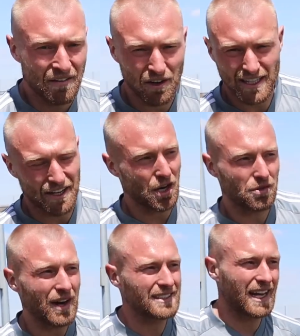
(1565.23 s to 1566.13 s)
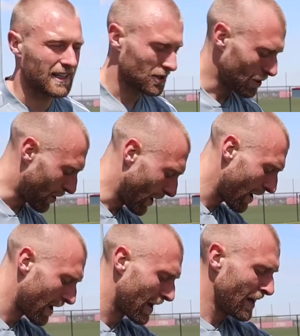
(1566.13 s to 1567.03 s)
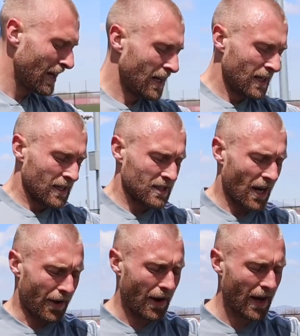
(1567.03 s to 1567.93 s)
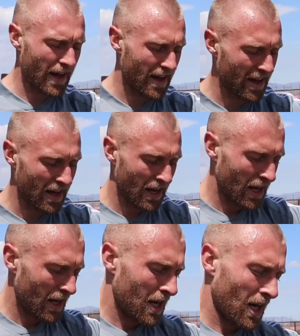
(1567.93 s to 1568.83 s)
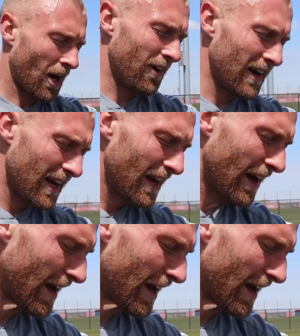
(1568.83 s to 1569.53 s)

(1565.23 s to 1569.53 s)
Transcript: feels like no rest at all. So currently